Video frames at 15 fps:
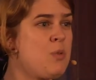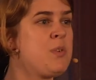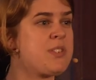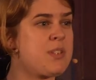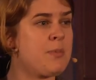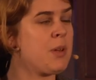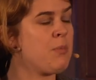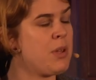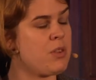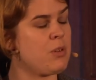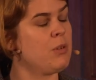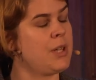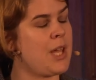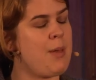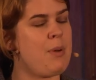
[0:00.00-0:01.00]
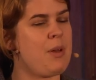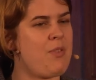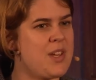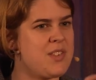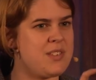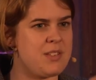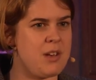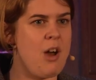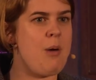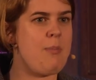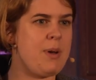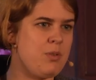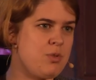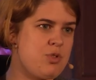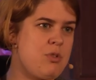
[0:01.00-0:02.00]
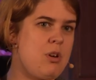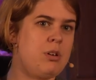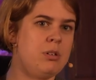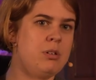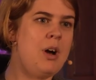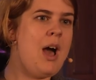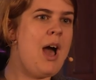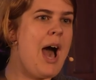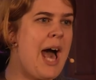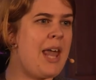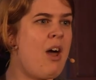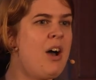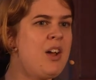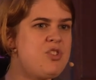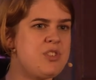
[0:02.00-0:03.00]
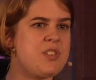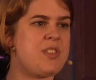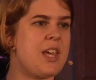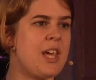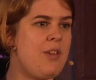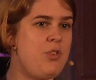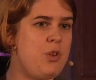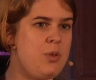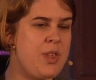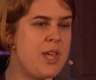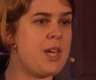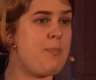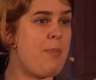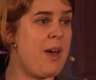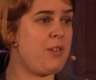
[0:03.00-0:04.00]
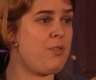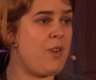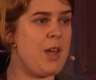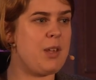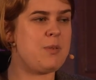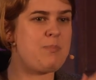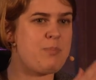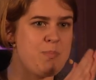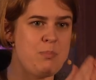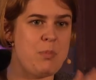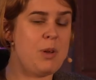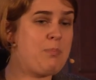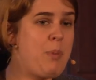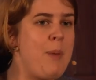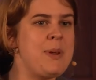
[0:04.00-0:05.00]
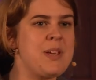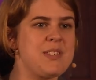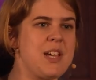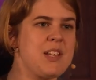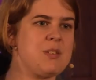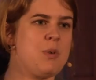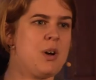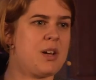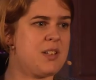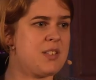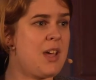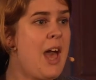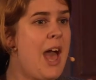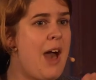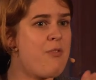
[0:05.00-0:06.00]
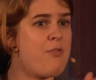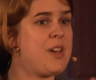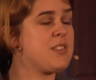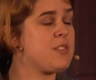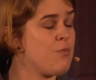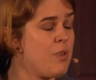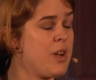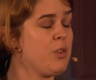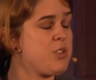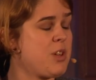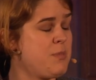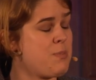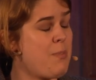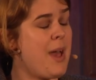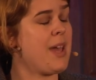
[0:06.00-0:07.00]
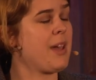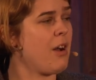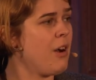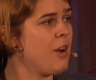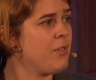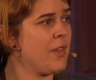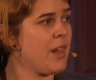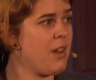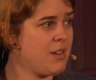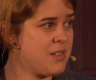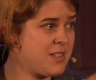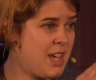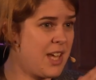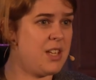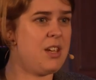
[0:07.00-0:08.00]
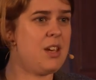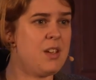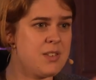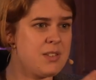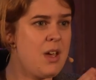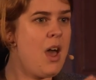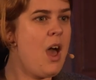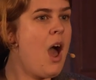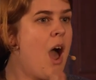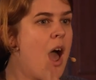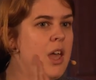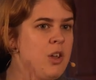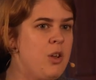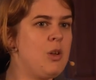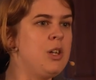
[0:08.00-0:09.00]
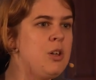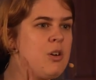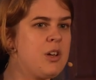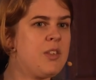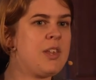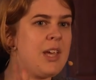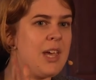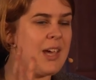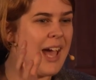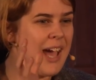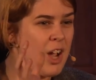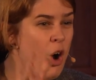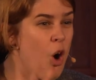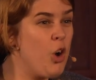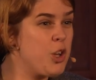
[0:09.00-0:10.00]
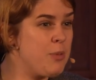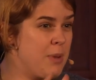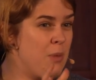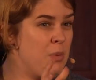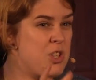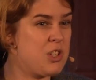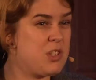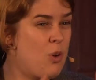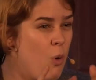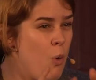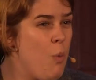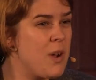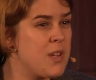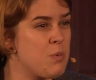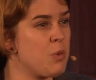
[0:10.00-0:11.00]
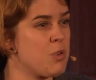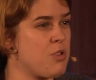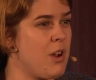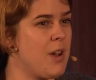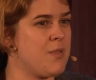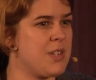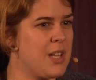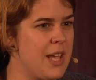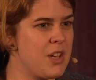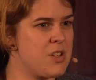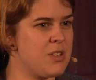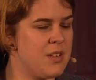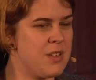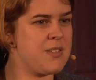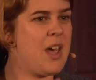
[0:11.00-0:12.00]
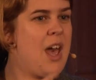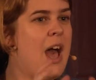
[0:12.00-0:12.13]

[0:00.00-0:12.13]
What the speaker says: always something we thought. Labour faces an uphill struggle. And I just think, if you think about the fact that public sector workers have faced a real terms pay cut over the last 10 years. You know, look at the economy, which is always what drives elections,